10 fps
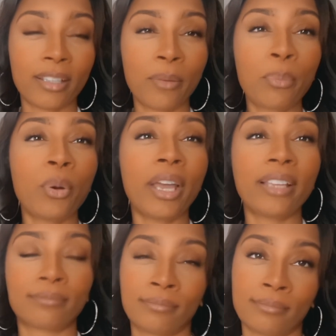
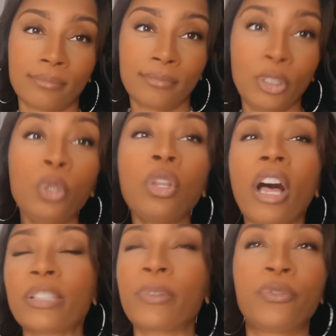Boy, you
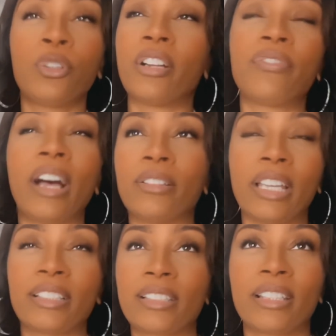lost before the
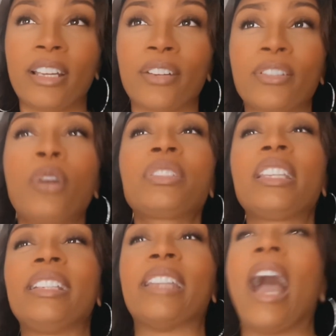foundations of the earth. Go
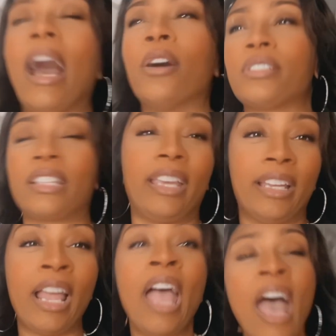sit down,
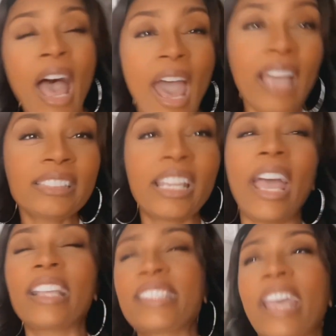Satan.
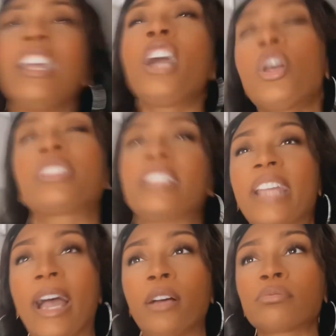Hashtag Satan, go sit
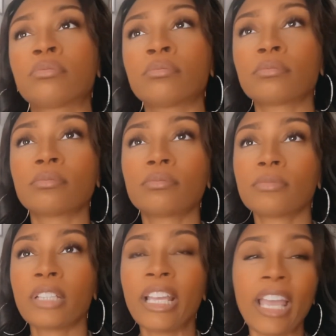down.
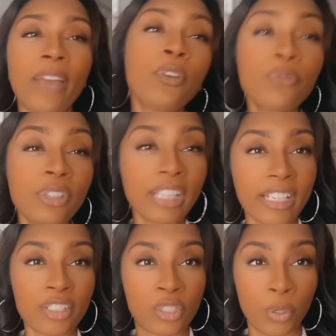If you feel
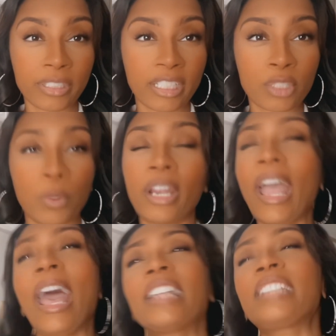led to tune to this word,
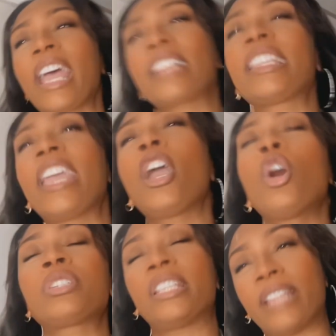hashtag say
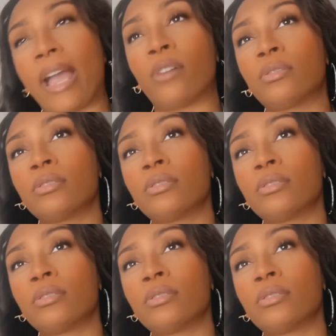go sit down.